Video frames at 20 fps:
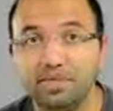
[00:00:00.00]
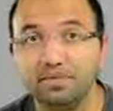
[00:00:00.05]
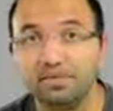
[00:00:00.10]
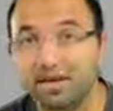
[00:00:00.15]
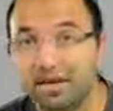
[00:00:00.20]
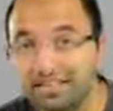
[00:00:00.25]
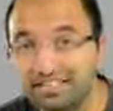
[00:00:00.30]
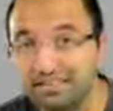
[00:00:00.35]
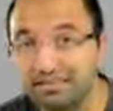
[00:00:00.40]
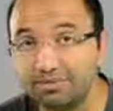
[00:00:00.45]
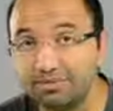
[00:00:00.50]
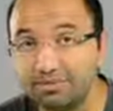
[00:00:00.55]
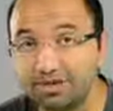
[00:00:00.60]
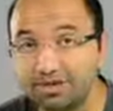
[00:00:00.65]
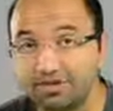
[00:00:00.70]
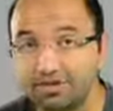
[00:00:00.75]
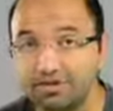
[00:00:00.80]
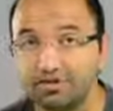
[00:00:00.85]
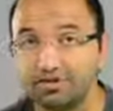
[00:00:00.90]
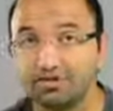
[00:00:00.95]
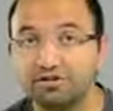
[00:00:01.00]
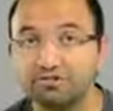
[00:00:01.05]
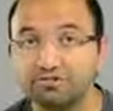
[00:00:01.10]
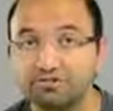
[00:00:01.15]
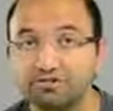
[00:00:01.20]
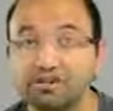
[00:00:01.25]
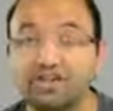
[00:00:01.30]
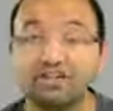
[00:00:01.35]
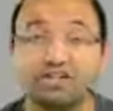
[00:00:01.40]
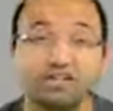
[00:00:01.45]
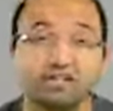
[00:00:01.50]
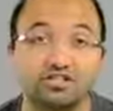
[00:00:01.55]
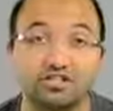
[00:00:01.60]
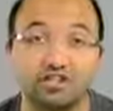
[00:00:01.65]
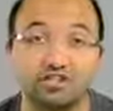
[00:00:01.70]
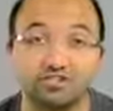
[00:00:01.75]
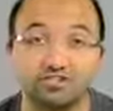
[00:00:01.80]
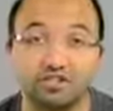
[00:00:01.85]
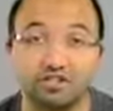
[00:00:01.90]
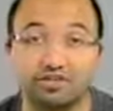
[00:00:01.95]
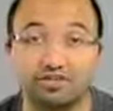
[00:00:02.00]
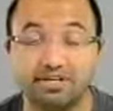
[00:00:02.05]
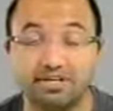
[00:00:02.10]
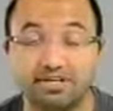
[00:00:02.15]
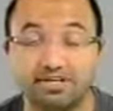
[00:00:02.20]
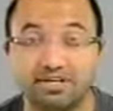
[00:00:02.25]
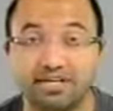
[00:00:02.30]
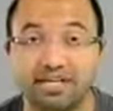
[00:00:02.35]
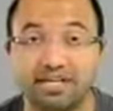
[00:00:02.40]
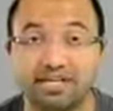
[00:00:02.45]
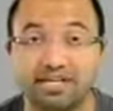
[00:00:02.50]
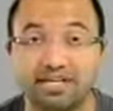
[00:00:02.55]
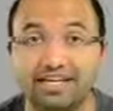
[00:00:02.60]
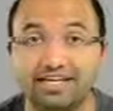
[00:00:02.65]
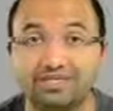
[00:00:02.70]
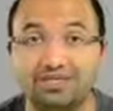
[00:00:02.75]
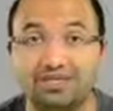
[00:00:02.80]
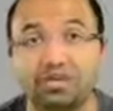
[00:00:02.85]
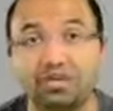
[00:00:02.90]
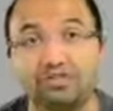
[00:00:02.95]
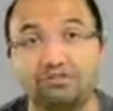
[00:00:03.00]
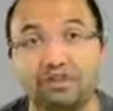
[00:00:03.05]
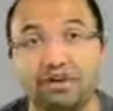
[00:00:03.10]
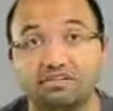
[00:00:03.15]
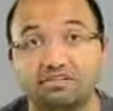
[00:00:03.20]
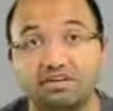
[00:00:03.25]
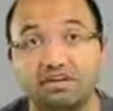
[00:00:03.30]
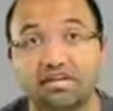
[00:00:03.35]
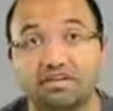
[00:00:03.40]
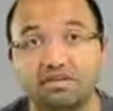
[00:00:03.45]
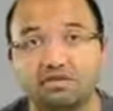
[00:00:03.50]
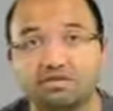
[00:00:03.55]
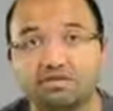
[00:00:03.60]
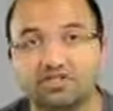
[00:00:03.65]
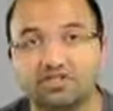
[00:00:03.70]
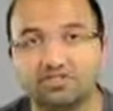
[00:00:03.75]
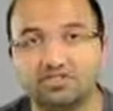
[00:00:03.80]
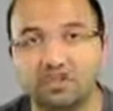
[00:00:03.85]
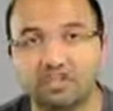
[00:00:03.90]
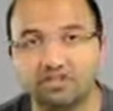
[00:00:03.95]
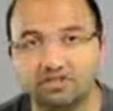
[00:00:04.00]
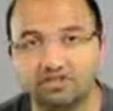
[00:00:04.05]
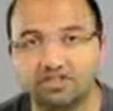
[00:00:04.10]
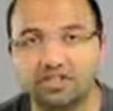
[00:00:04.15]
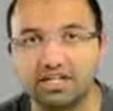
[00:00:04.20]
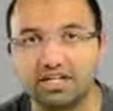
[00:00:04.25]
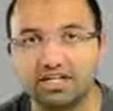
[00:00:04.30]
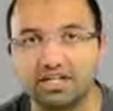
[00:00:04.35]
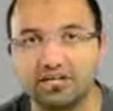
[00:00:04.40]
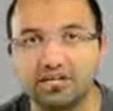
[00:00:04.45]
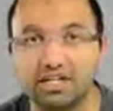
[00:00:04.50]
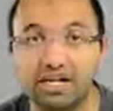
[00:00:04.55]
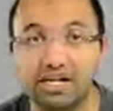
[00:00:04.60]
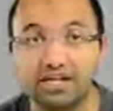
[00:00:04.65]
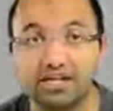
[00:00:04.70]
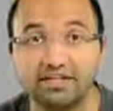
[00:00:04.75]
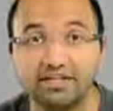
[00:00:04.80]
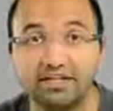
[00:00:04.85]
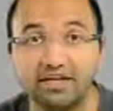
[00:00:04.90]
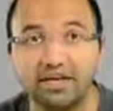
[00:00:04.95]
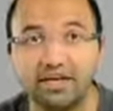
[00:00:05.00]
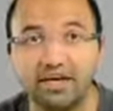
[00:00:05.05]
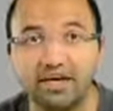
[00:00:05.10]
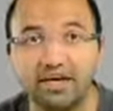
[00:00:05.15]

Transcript: There has to be an alternative. And there actually used to be. You could get the X25E, use a single cell NAND.